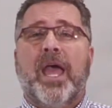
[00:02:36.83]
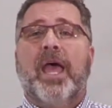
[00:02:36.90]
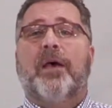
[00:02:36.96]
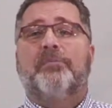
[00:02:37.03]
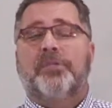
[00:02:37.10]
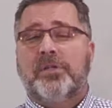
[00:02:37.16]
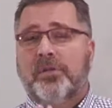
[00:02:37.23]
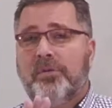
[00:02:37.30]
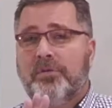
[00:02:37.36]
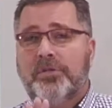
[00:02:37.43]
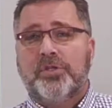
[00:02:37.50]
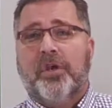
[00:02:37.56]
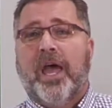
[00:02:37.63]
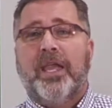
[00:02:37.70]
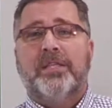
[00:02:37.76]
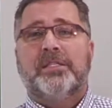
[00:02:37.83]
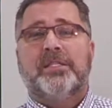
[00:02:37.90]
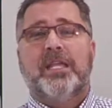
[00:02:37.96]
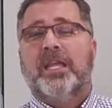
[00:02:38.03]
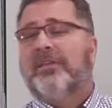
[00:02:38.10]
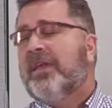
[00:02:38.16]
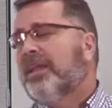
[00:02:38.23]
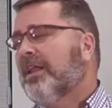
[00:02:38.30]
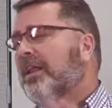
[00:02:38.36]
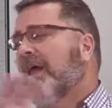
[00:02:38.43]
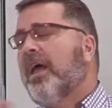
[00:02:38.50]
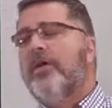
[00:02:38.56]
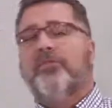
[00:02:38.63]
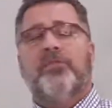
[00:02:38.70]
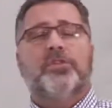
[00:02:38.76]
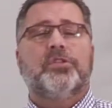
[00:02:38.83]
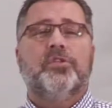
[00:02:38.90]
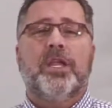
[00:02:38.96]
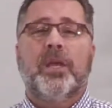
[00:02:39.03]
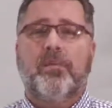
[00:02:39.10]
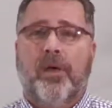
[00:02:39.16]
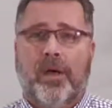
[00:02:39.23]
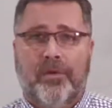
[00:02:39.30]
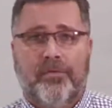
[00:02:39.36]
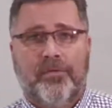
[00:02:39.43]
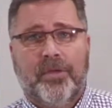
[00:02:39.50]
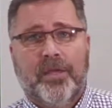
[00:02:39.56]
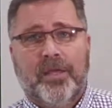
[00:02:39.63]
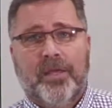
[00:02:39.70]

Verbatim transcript: absolute driest thing they could ever dream of,